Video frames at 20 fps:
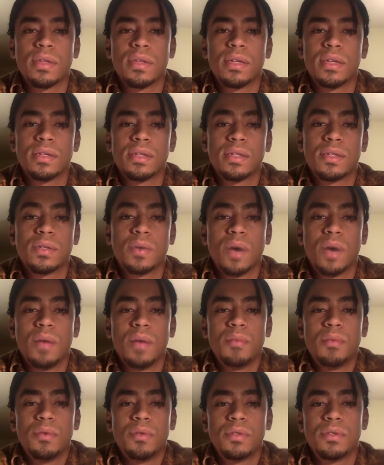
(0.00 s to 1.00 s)
as that's quite
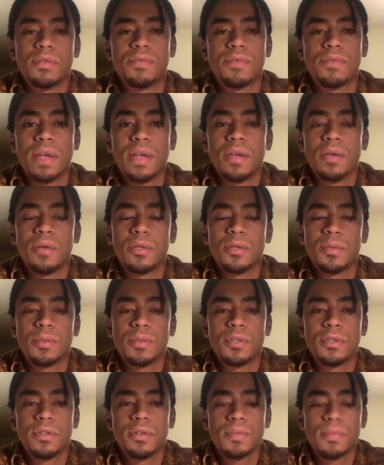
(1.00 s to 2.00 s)
important for any
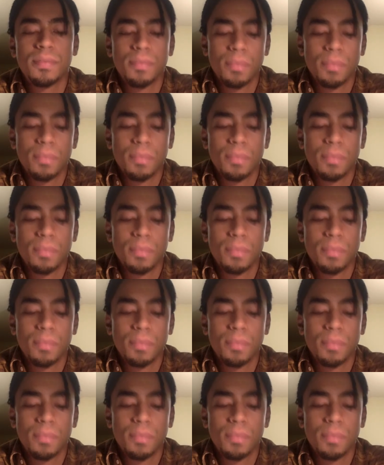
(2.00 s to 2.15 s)
entrepreneur.